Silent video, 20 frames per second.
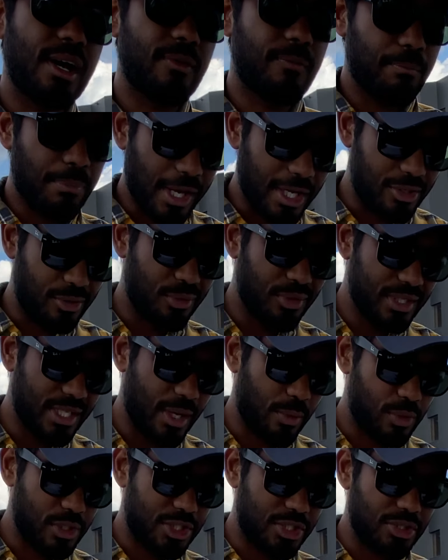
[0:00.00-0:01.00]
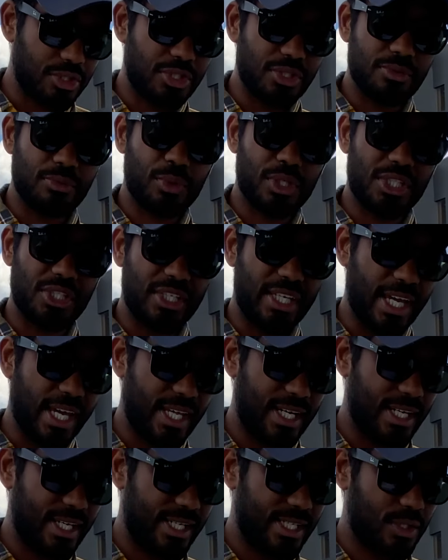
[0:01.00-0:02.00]
By doing that, what you
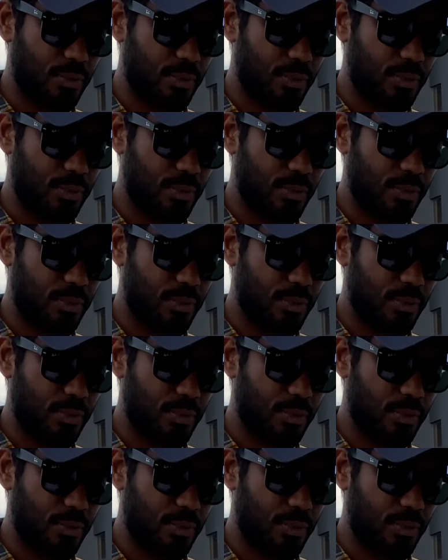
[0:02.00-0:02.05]
get is